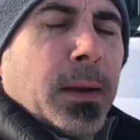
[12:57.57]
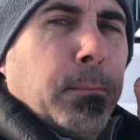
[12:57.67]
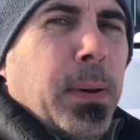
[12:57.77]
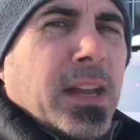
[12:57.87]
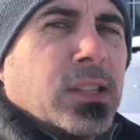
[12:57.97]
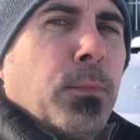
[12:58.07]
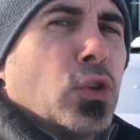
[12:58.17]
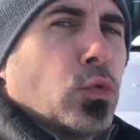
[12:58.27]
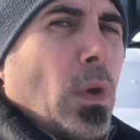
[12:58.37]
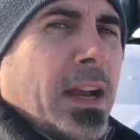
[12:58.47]
best,
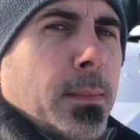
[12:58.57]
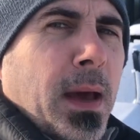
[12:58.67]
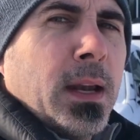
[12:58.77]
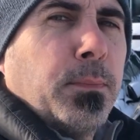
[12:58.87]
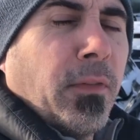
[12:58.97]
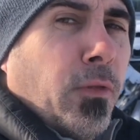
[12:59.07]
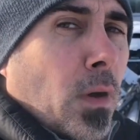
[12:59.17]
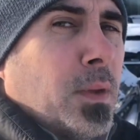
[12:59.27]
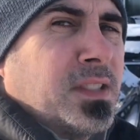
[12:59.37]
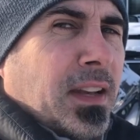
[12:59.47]
most recommended
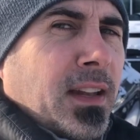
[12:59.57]
performance and